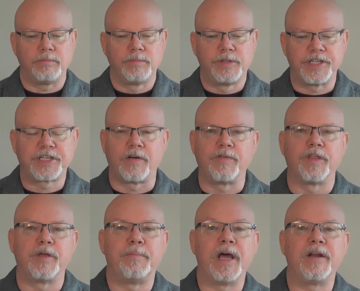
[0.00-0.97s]
discover
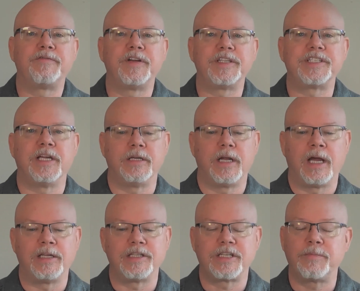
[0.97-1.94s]
the benefits
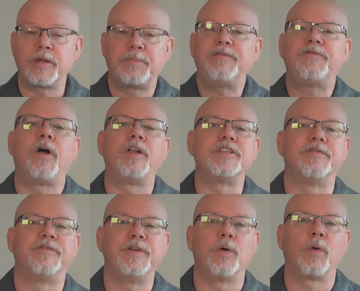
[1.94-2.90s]
and some of the pitfalls
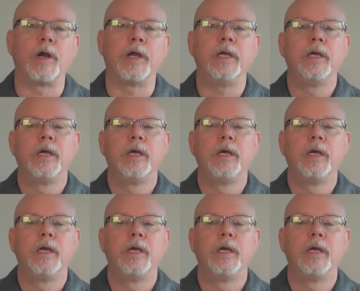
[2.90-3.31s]
of Fiori,